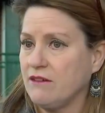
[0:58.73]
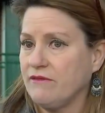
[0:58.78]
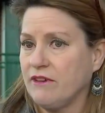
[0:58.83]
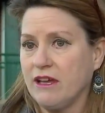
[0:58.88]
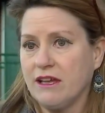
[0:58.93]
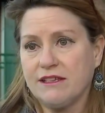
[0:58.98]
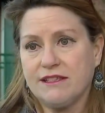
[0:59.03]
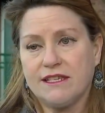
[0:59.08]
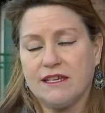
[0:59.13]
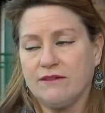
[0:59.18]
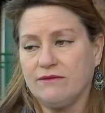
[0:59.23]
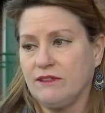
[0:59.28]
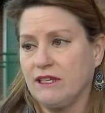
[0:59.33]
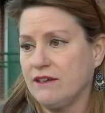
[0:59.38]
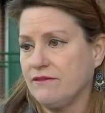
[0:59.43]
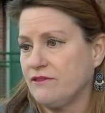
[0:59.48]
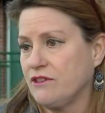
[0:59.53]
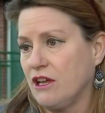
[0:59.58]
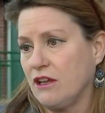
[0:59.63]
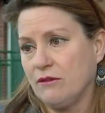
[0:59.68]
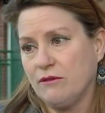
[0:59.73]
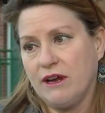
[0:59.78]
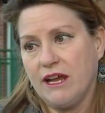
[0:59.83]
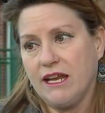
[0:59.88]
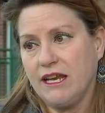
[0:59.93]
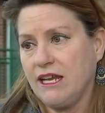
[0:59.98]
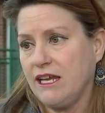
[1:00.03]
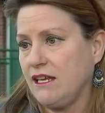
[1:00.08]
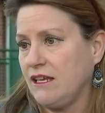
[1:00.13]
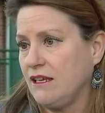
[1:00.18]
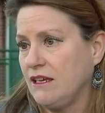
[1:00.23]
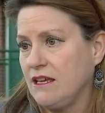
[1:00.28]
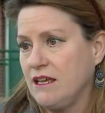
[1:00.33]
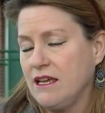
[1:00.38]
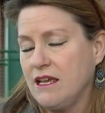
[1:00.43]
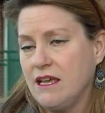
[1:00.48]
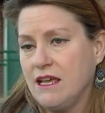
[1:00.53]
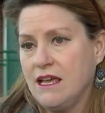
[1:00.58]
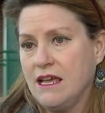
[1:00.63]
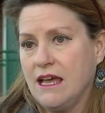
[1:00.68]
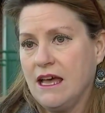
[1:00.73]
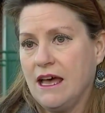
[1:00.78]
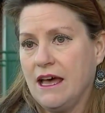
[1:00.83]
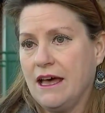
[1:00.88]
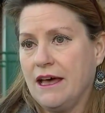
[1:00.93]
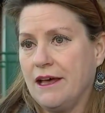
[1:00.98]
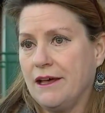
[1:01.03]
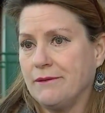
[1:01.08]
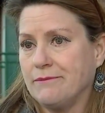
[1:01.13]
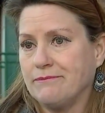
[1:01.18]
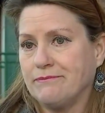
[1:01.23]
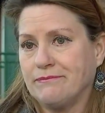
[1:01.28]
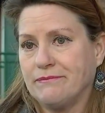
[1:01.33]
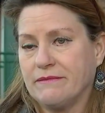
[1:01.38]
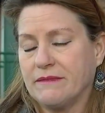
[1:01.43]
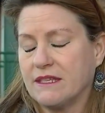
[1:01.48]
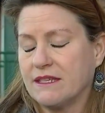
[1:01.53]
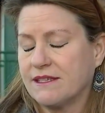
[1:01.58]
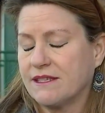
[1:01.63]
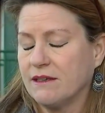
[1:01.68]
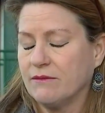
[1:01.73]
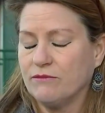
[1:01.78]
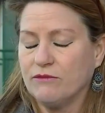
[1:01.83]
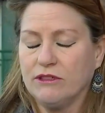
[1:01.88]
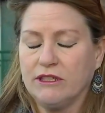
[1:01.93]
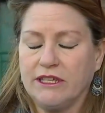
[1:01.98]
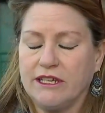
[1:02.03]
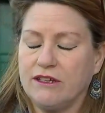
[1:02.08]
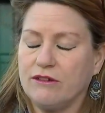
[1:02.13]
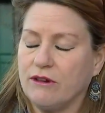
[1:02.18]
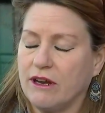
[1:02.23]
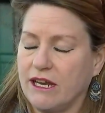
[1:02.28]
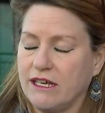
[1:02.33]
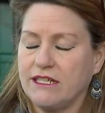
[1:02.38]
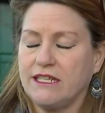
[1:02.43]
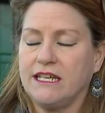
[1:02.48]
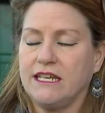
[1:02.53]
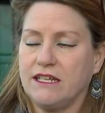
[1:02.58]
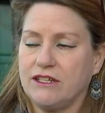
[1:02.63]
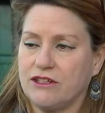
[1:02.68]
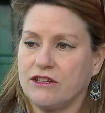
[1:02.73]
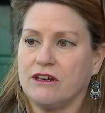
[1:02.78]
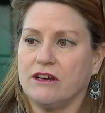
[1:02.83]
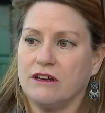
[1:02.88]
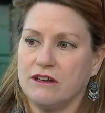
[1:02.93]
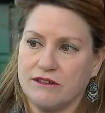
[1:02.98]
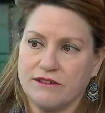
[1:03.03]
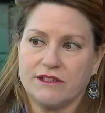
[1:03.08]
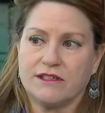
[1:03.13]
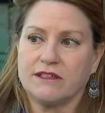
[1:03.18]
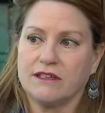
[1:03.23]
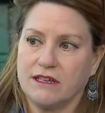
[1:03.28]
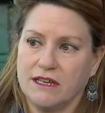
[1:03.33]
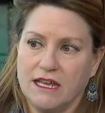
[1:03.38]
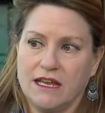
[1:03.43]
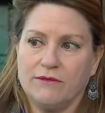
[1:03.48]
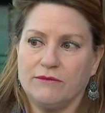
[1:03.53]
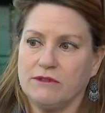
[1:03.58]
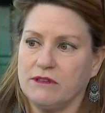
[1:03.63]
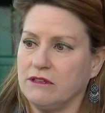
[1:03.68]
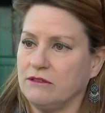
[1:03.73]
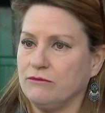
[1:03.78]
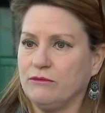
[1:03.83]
of us have left already. Um, some really great teachers. Well,